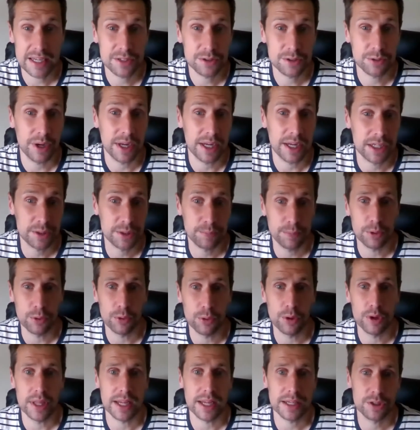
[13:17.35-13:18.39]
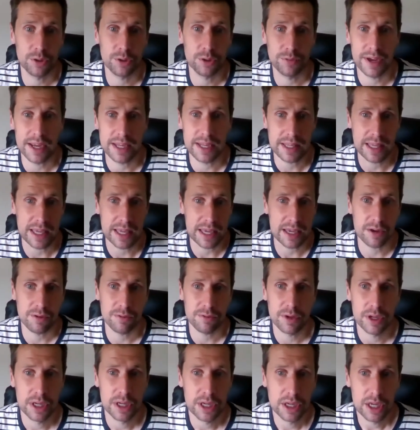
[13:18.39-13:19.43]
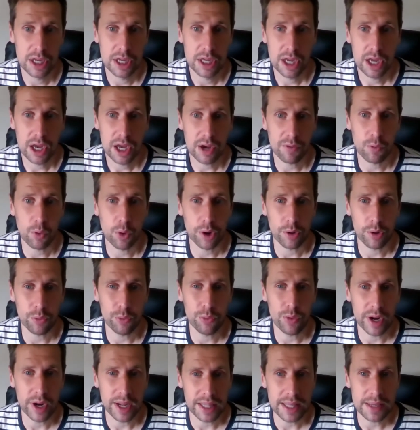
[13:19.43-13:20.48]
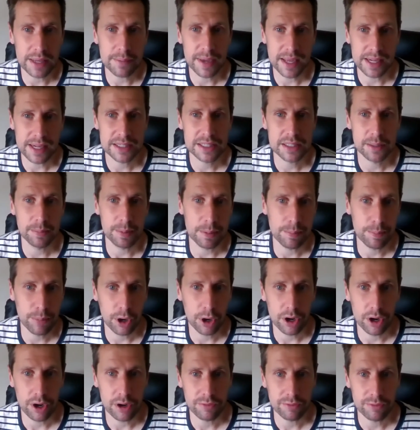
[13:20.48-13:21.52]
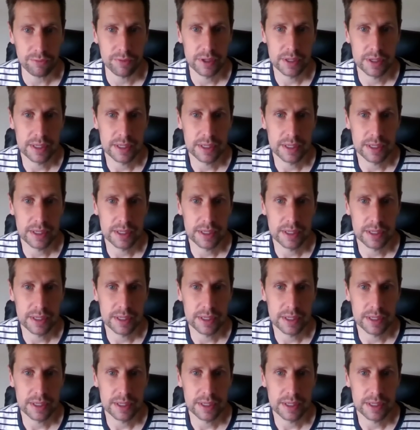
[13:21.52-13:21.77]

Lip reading: So I explore that sort of idea of what it really means to be part of,